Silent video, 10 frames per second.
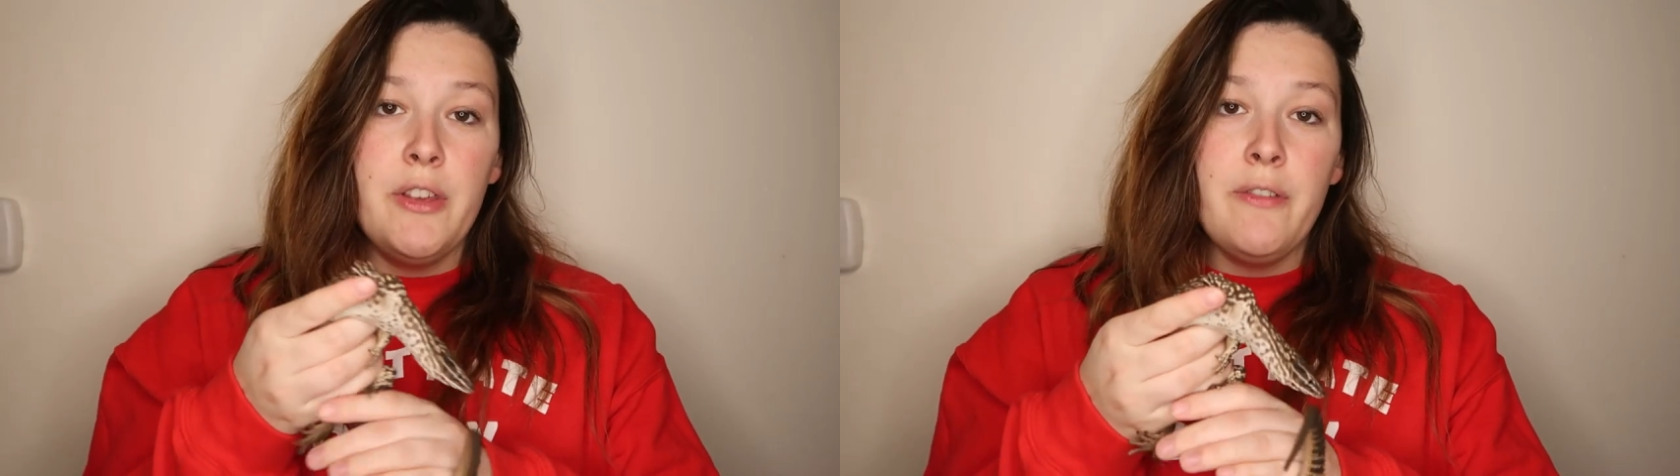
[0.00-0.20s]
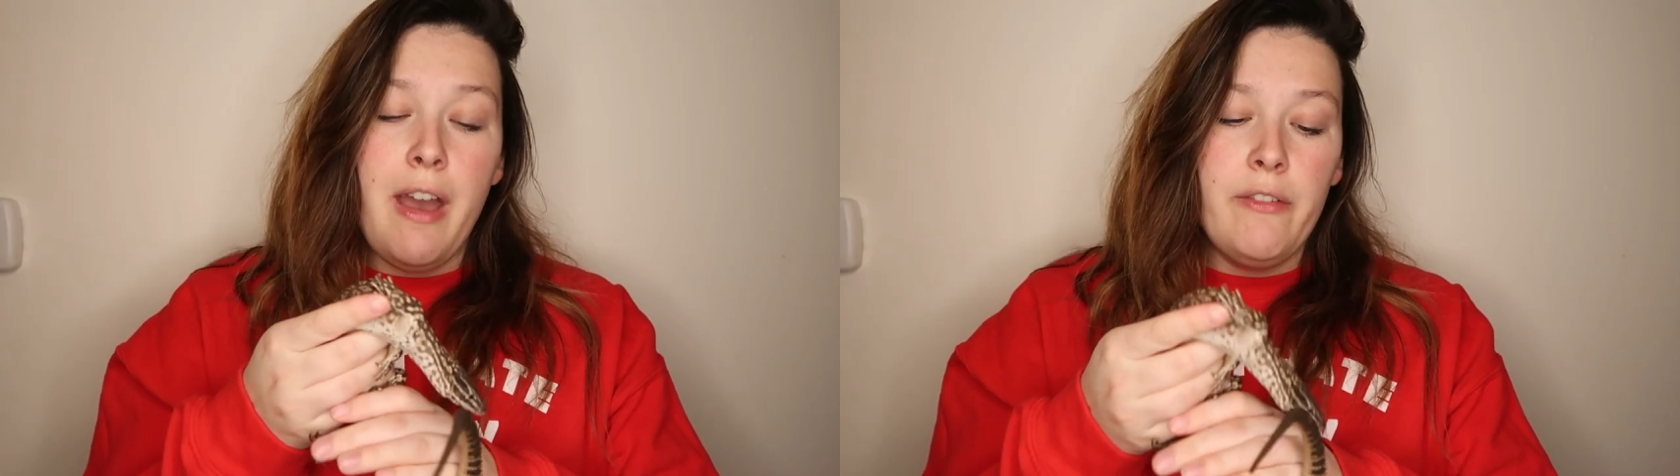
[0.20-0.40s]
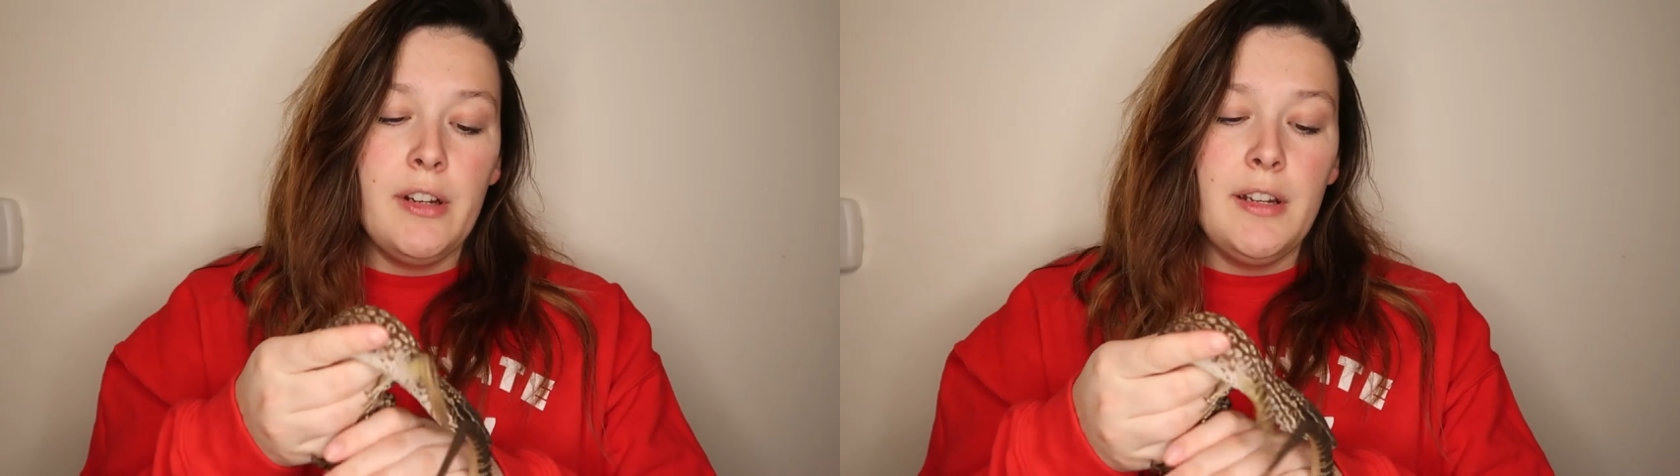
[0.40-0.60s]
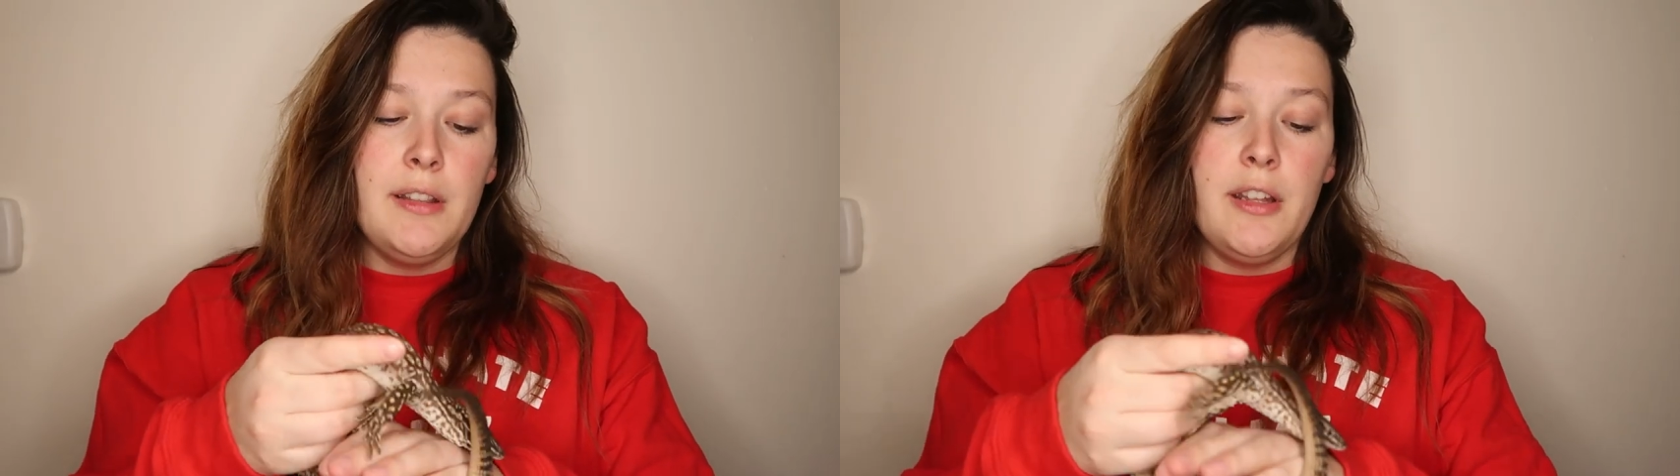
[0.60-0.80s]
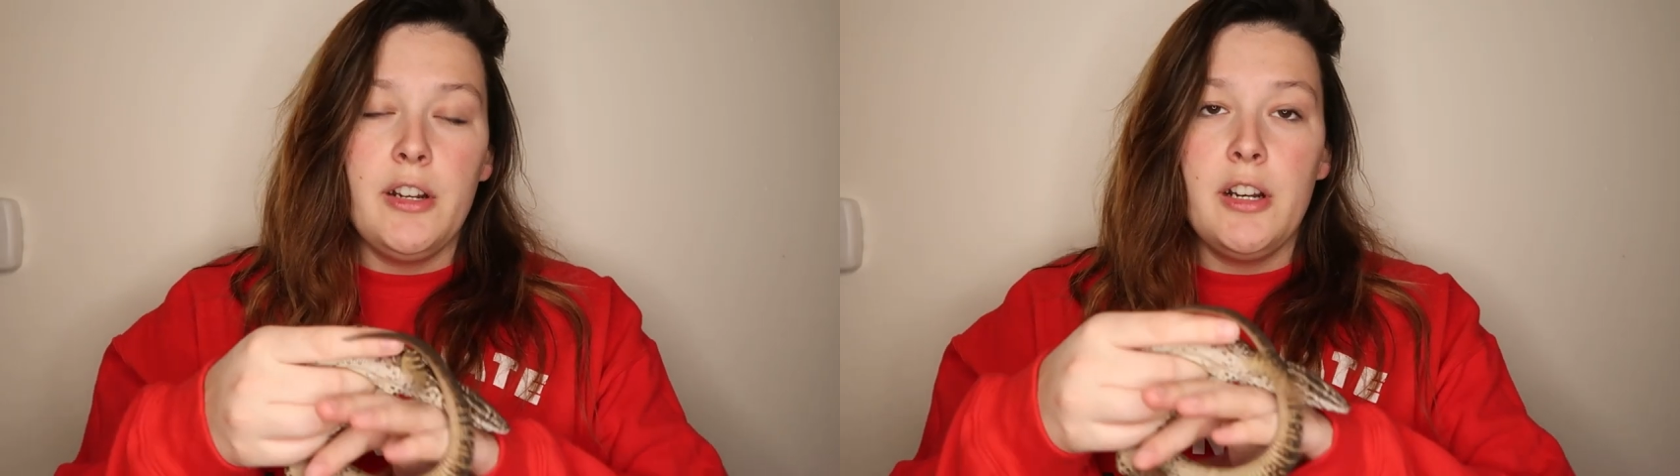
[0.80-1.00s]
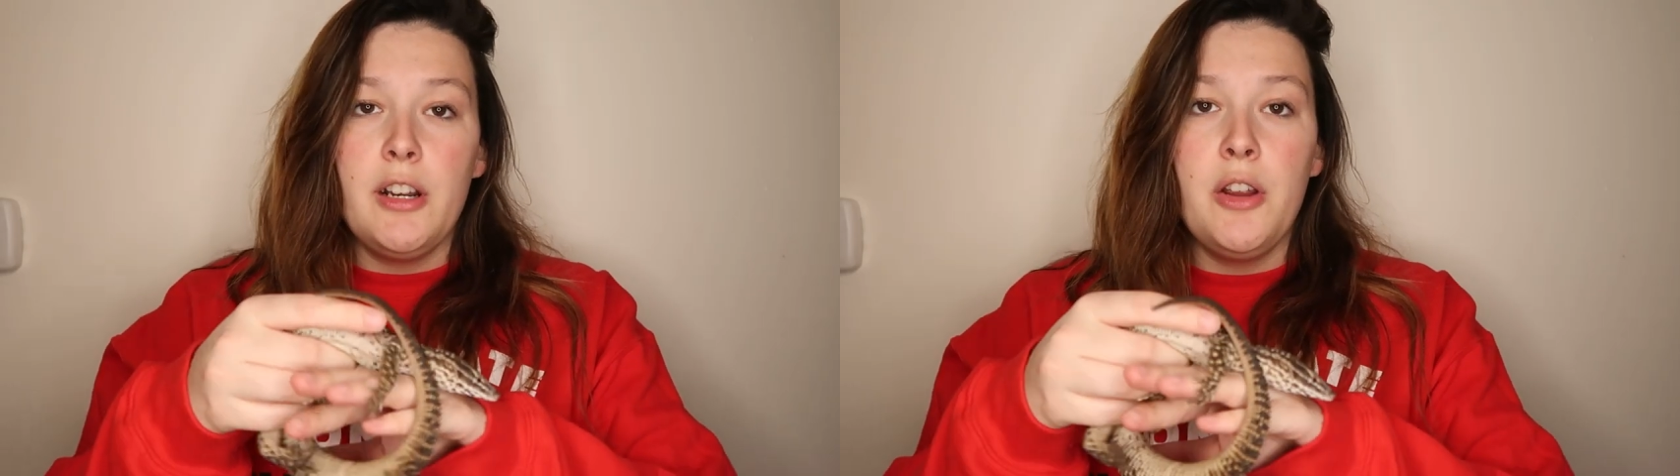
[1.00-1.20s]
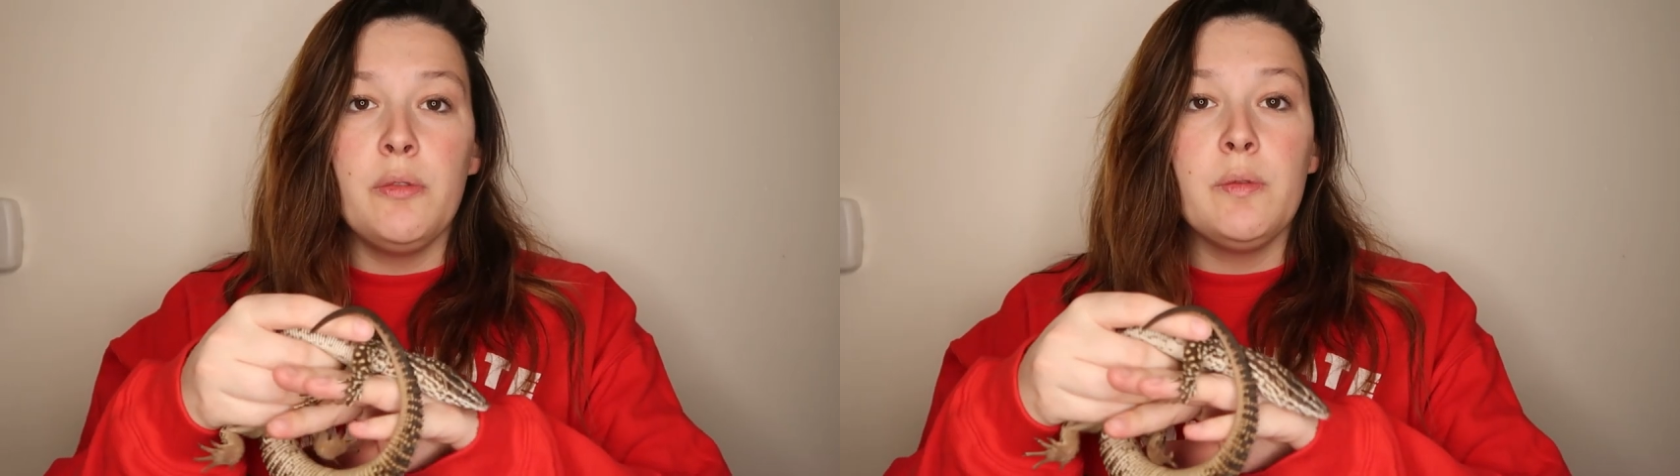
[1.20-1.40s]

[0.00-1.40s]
you've ever considered